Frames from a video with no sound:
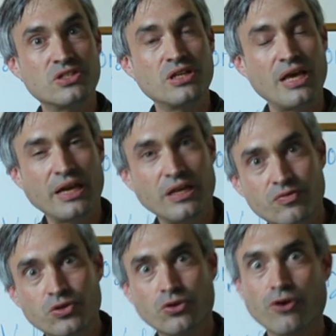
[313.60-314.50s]
today.
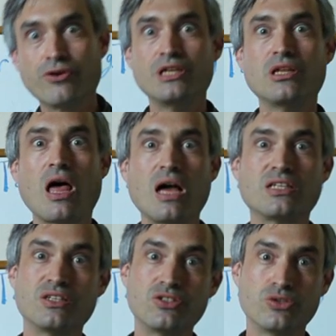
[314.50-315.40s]
If you're already
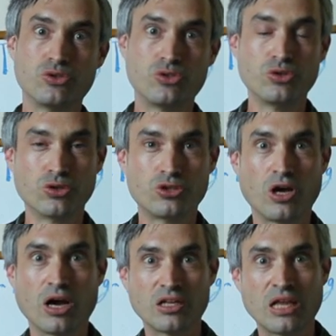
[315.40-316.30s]
logged into a Tutor
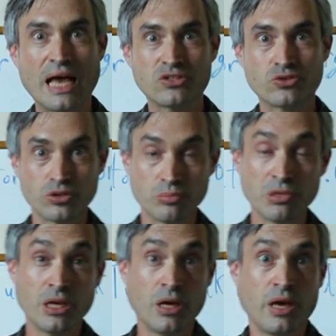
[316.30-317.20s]
Talk classroom,
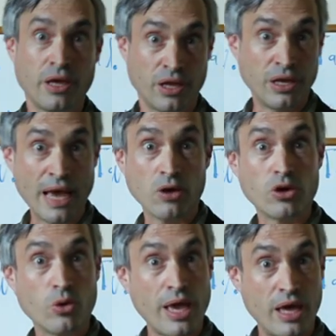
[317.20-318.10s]
now
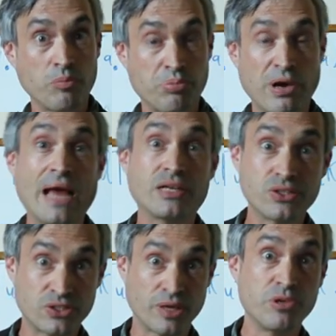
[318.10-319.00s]
go ahead and
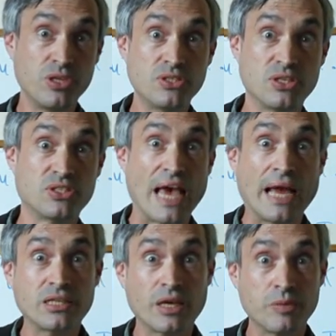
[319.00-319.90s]
practice some of these
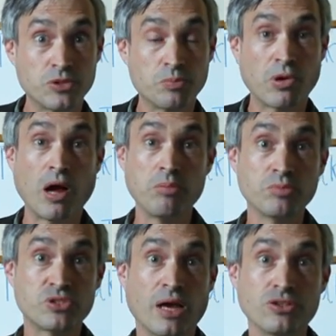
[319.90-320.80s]
exact types of
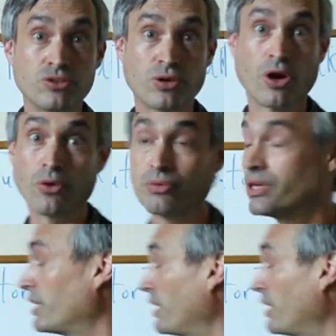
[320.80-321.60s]
problems on your own.